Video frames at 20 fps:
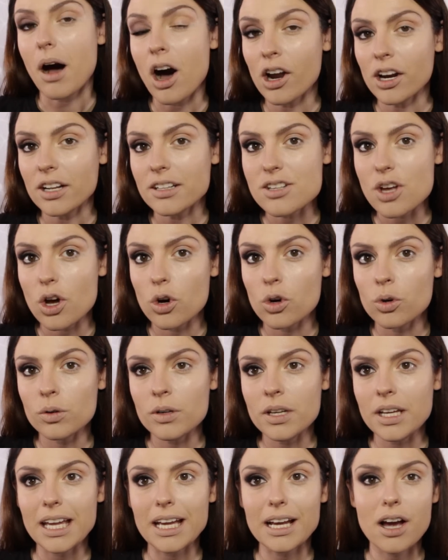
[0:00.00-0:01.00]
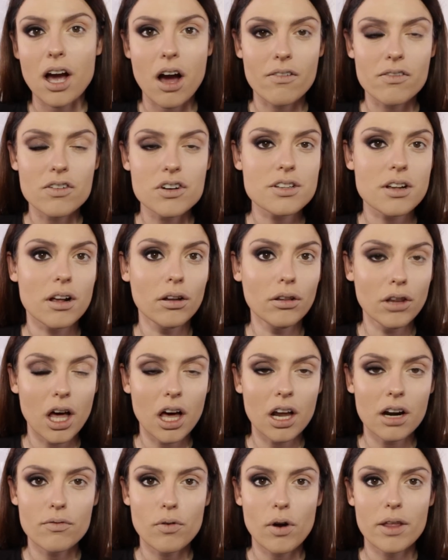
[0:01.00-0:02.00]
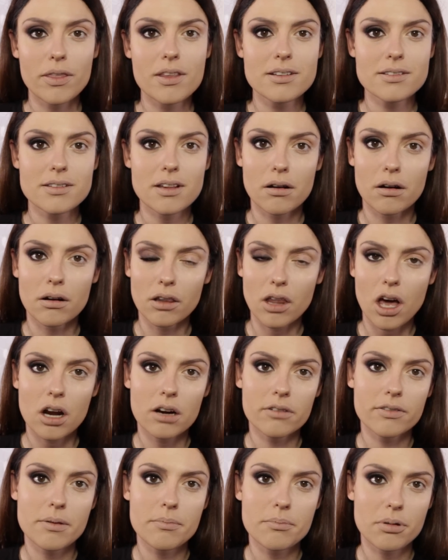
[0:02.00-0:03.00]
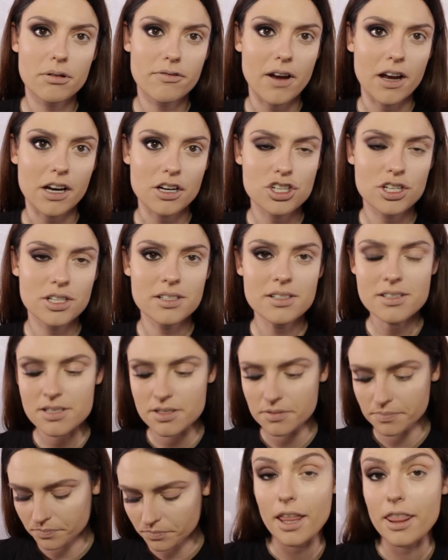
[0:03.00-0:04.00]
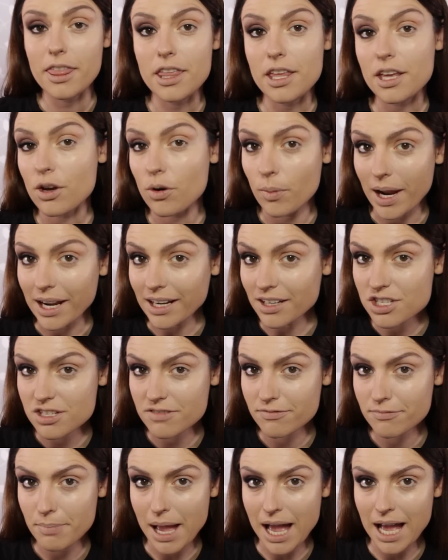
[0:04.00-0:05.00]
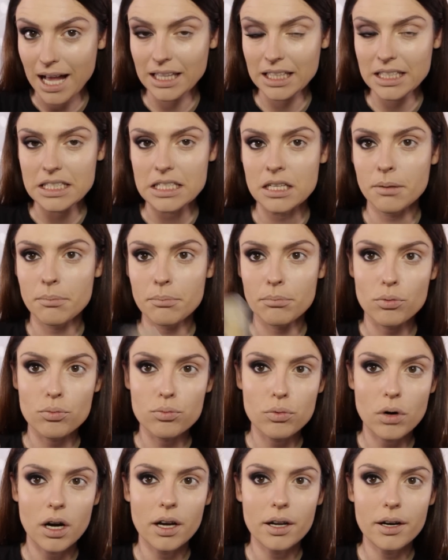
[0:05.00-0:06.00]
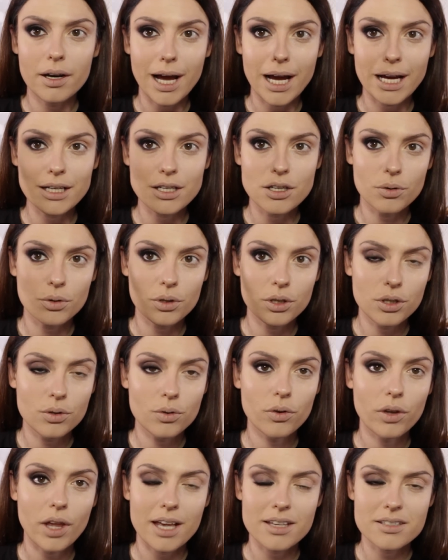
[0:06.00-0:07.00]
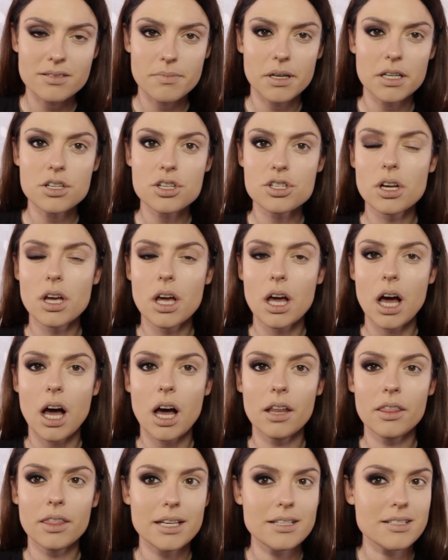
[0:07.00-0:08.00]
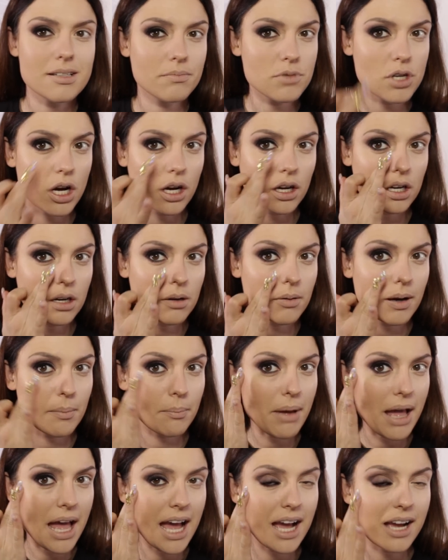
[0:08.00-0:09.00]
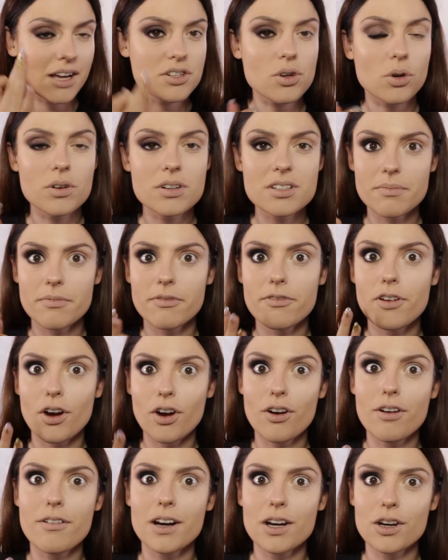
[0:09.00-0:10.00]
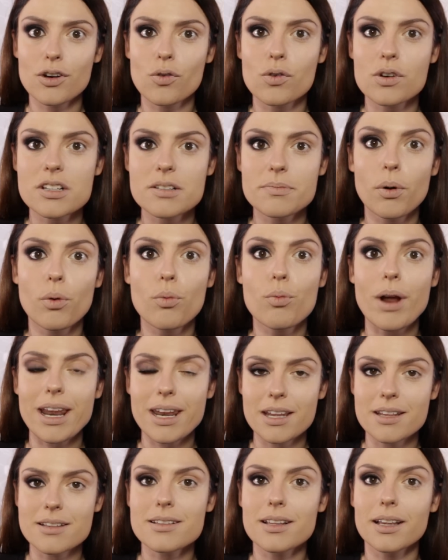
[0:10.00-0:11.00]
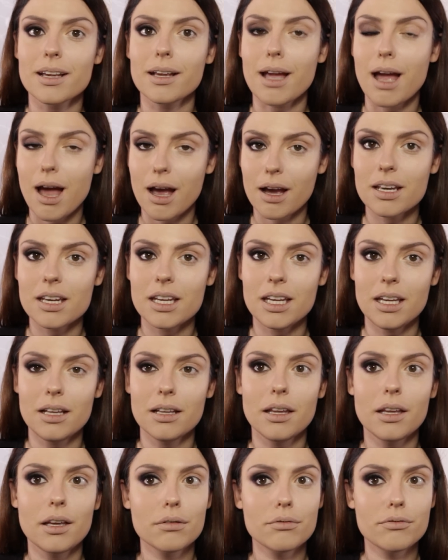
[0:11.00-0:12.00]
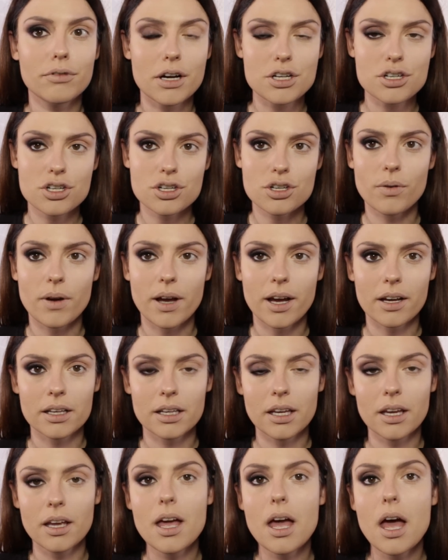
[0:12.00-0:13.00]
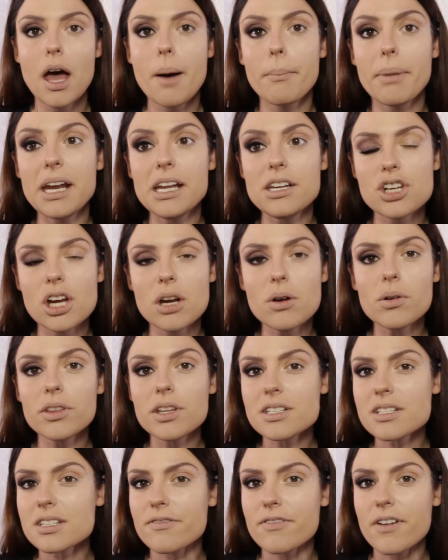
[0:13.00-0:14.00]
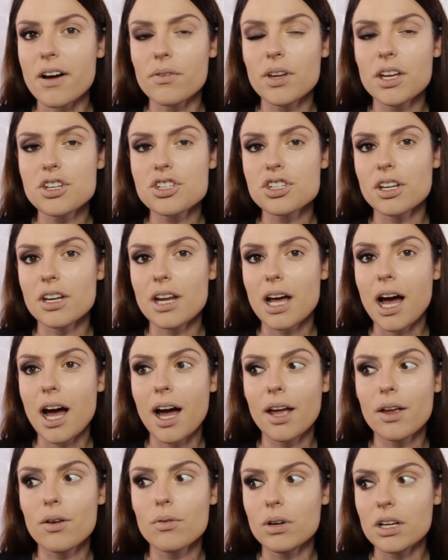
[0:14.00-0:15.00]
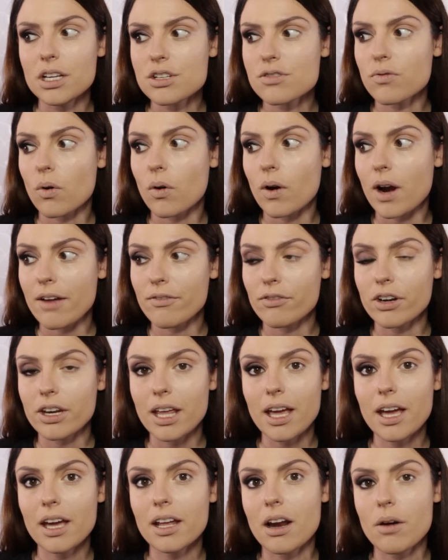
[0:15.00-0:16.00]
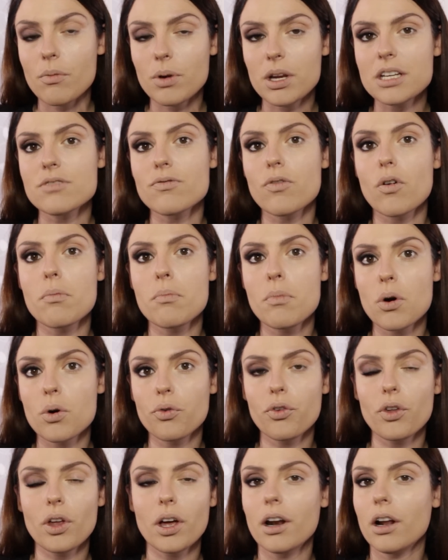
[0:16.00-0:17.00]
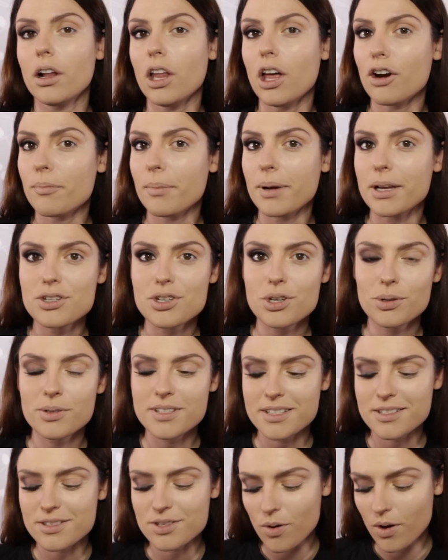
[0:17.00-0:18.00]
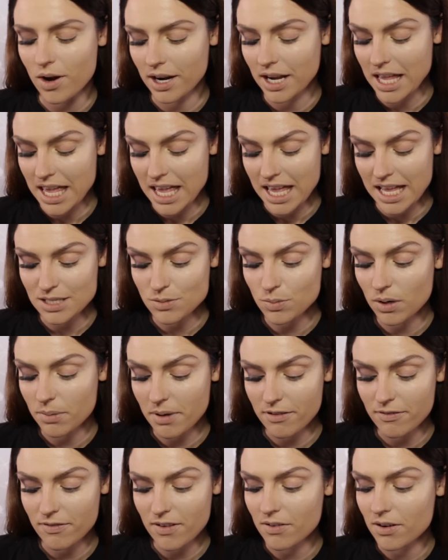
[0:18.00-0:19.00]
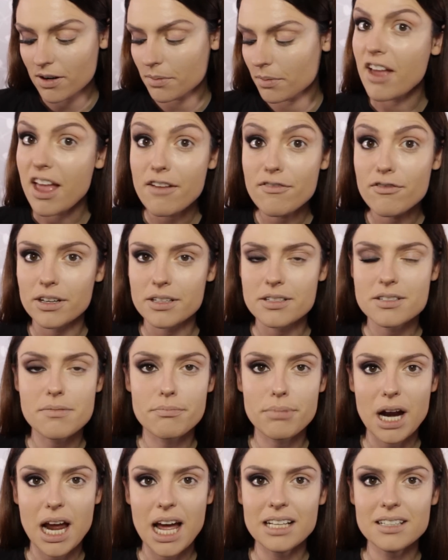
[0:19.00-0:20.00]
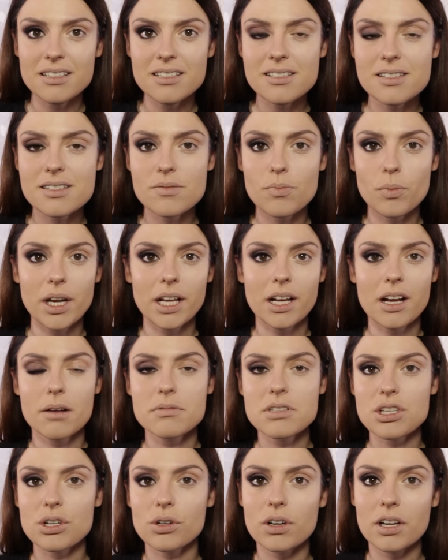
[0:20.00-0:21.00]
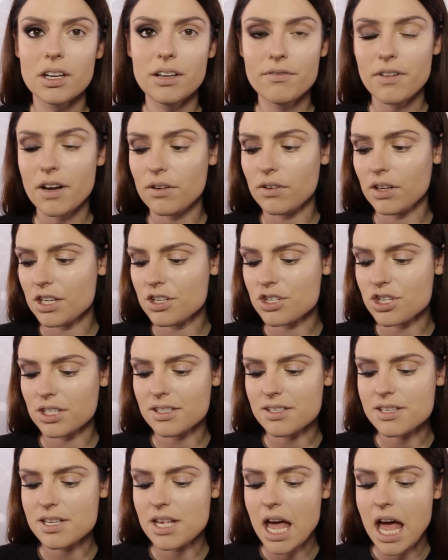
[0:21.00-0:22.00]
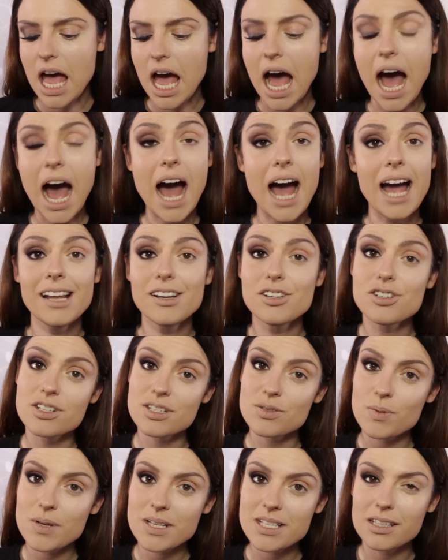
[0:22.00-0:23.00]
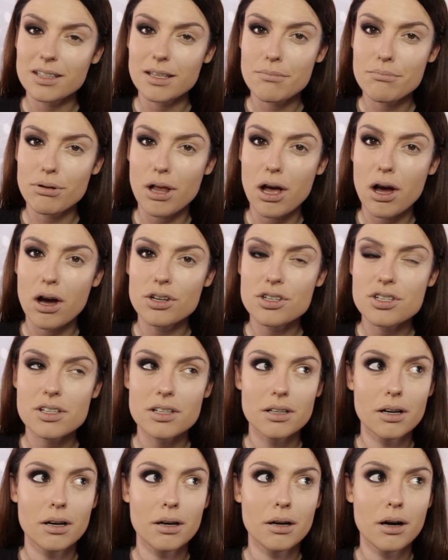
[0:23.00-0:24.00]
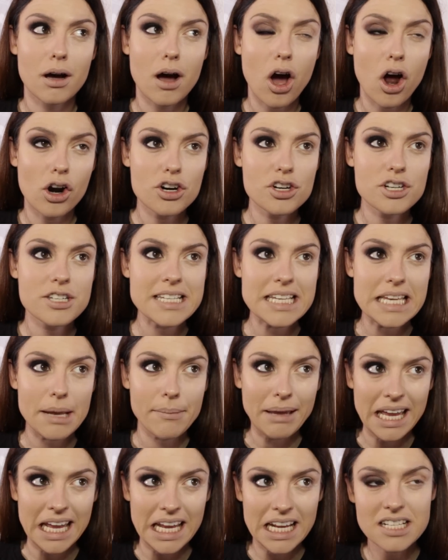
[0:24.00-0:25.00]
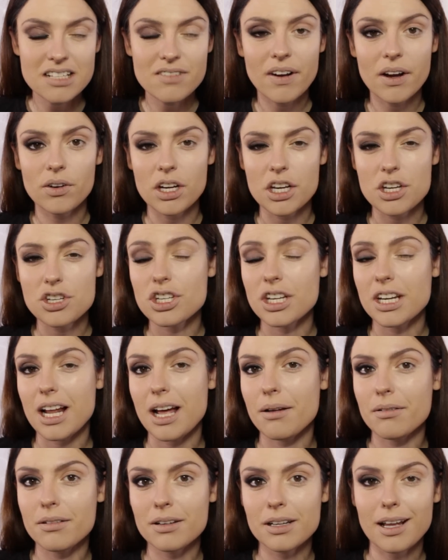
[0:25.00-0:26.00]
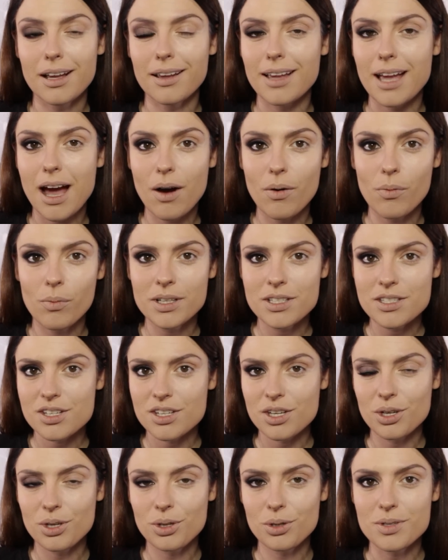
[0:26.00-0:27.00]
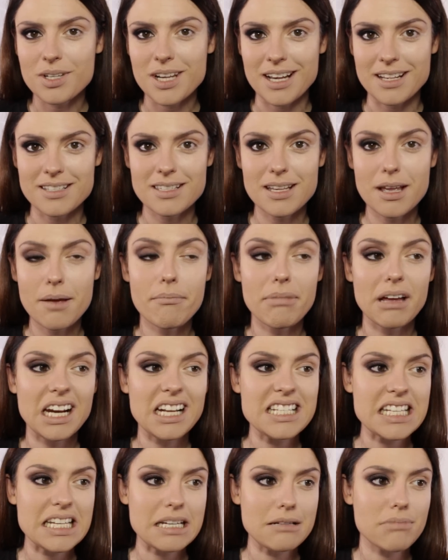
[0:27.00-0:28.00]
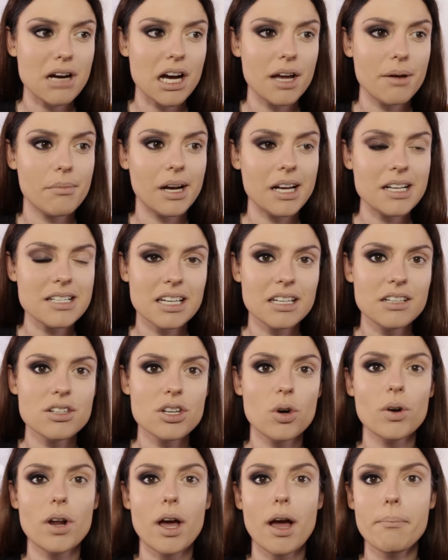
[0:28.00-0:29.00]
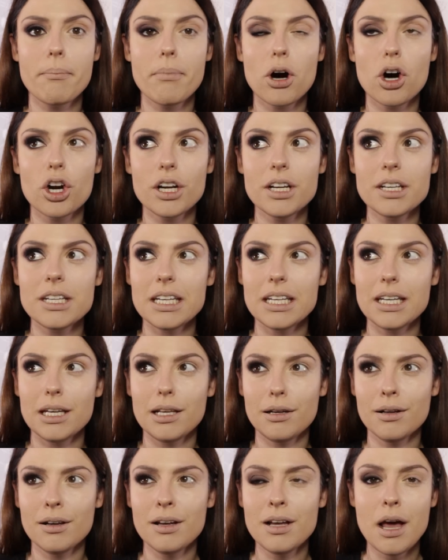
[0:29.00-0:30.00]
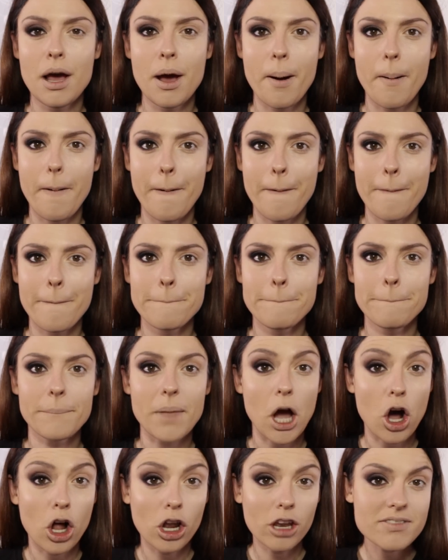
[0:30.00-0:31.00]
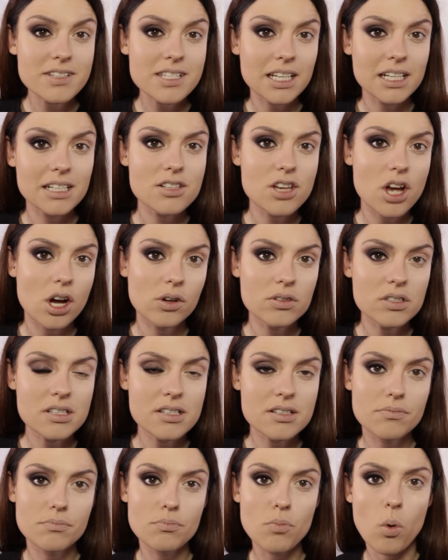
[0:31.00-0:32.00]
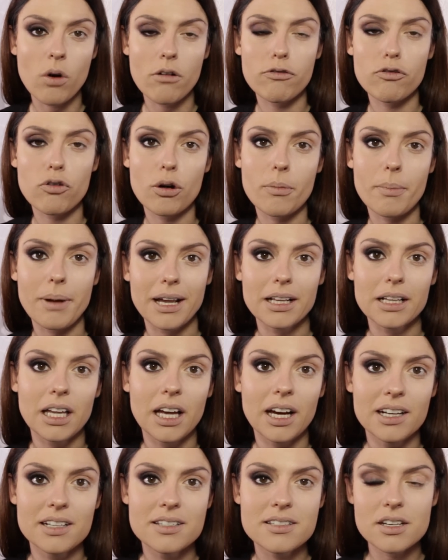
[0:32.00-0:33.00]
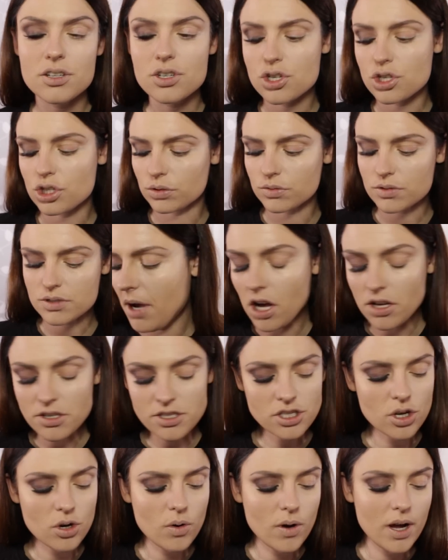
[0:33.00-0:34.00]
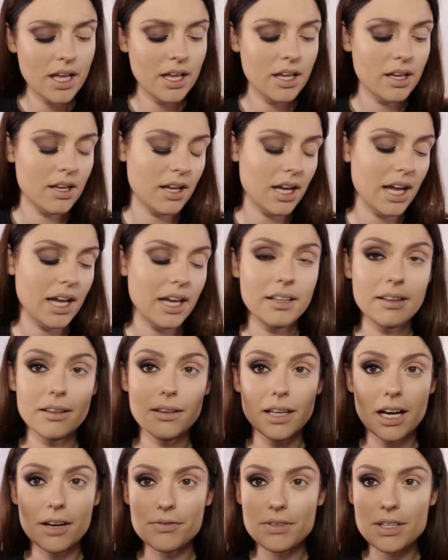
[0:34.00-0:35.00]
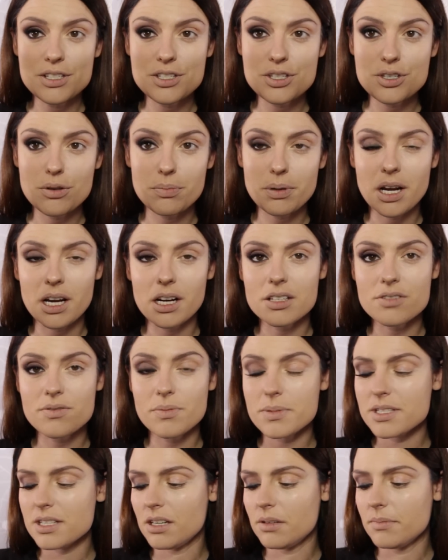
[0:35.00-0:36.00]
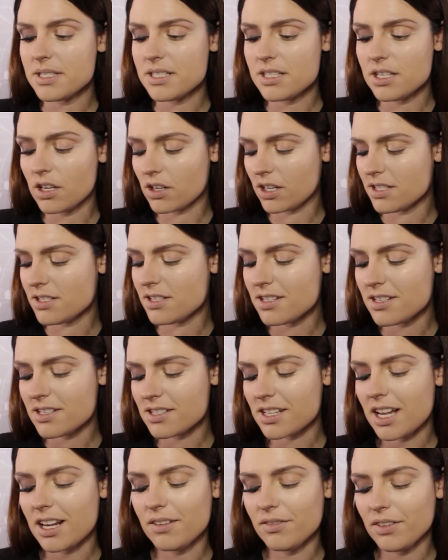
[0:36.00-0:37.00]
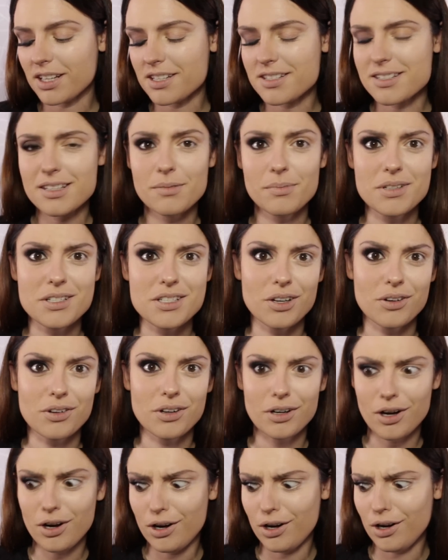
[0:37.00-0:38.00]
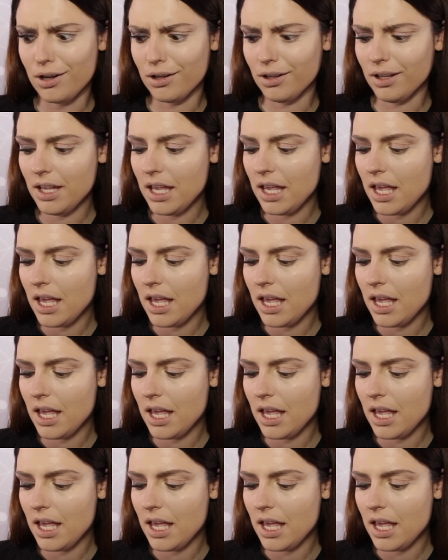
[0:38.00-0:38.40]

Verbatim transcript: On its own, it covers a lot of redness and a lot of imperfections the corrected palette number one I don't use as much unless I'm talking about bags or some very very noticeable redness like acne like fresh new acne but in general this is the foundation I reach for every day and I reach for most on a lot of my shoots and so on it's one of my favorite favorite brands when it comes to cream foundations I just recently bought uh, RCMA's foundation and I can't wait to test it but I didn't buy my skin tone I bought it in um, olive skin tones more for my clients and shoots also I love these two products from Cinema Secrets. This is kind of like a Cinema Secret haul.